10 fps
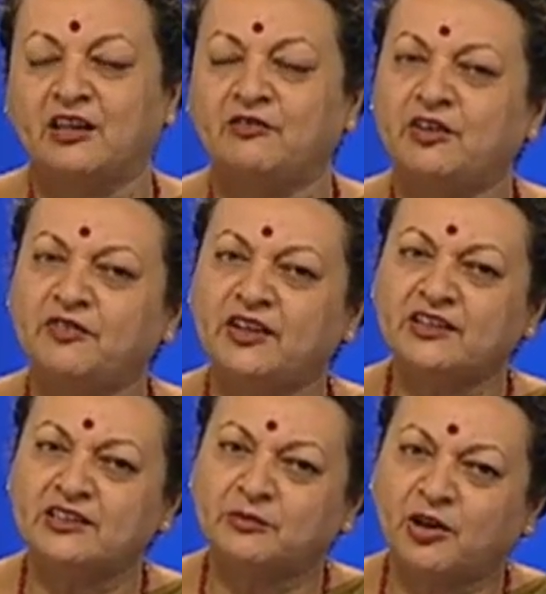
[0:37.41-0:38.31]
We have
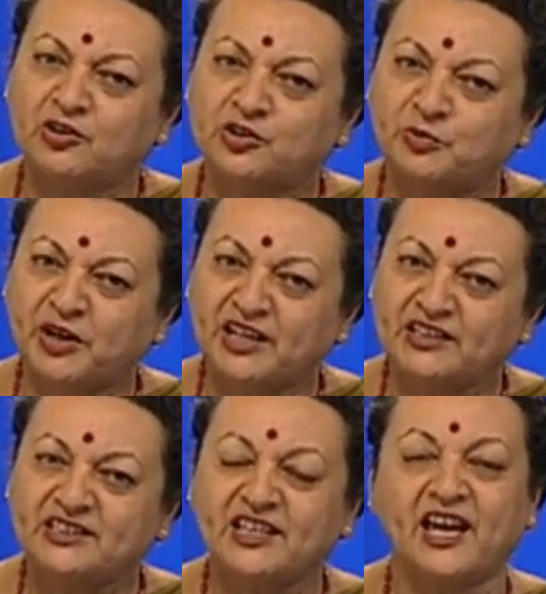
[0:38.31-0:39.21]
learnt about
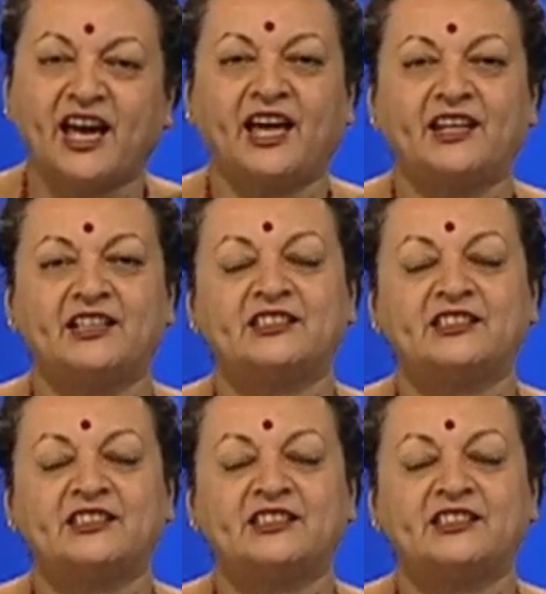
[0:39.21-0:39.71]
springs and its